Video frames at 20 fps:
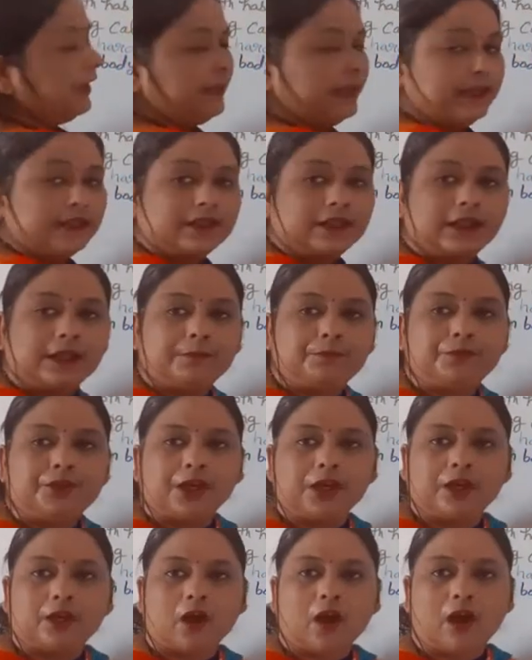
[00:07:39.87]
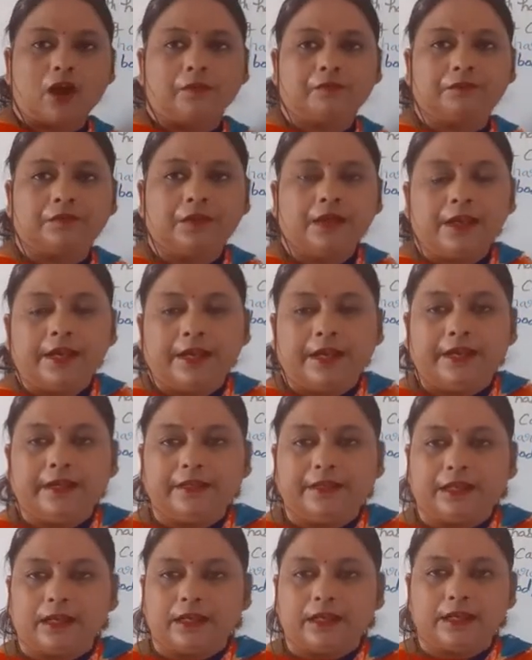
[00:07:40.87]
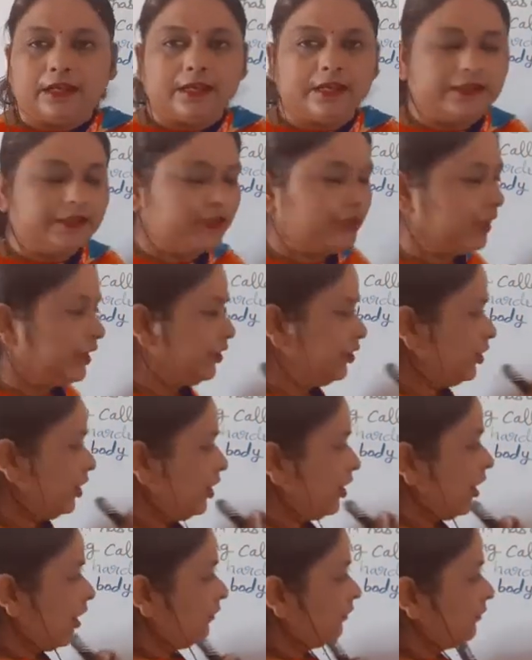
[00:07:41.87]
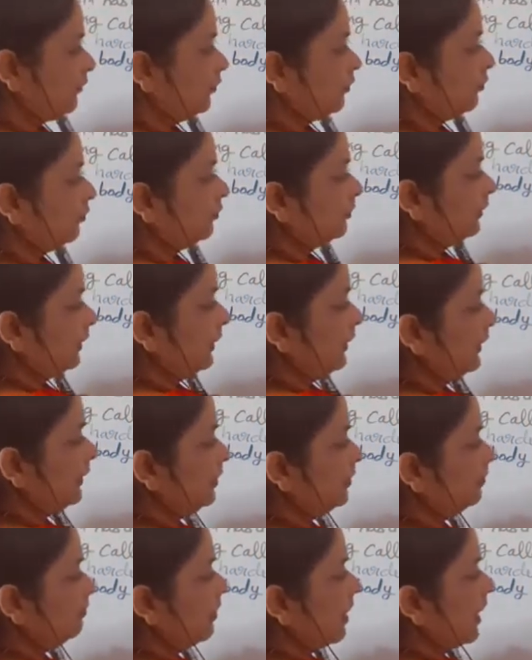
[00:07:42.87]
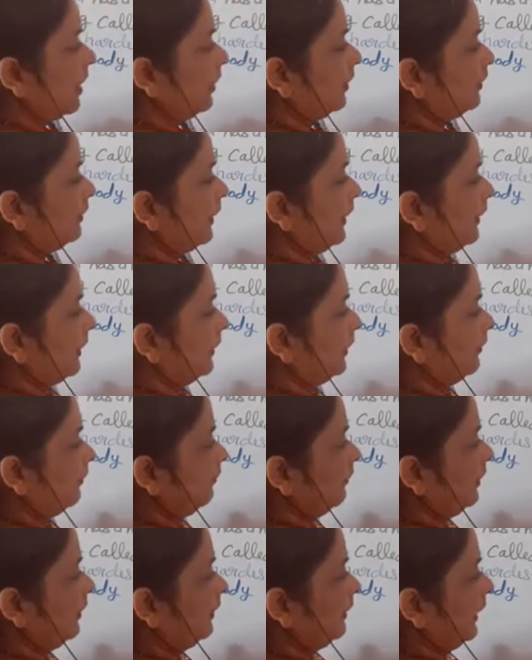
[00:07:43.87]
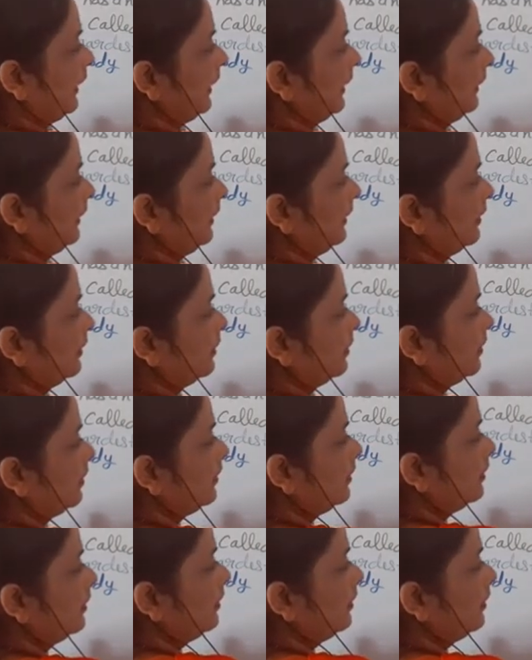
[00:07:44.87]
description of internal structure of tooth. Each part will take here